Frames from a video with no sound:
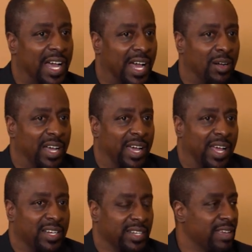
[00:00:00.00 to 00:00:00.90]
I, I,
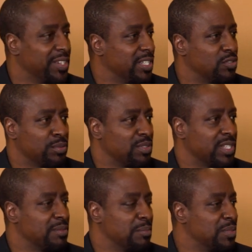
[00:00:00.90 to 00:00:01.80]
I, didn't have any true
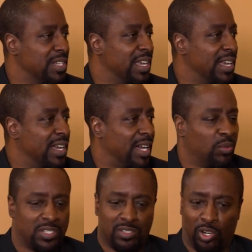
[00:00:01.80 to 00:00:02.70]
symptoms. I
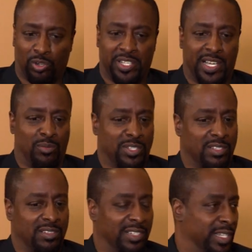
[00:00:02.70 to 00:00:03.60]
wasn't hurting. I
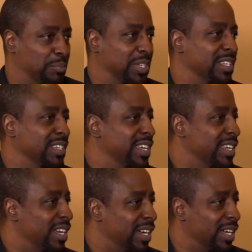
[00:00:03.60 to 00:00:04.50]
wasn't limping.
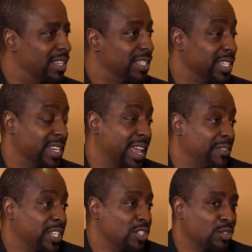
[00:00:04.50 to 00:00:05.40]
Right. Uh, didn't
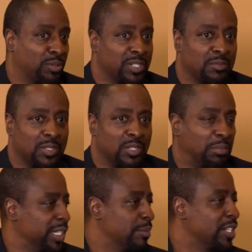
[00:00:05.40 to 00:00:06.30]
have any urine, the
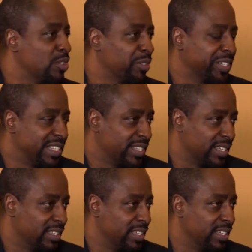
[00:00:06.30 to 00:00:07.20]
blood in my urine or anything.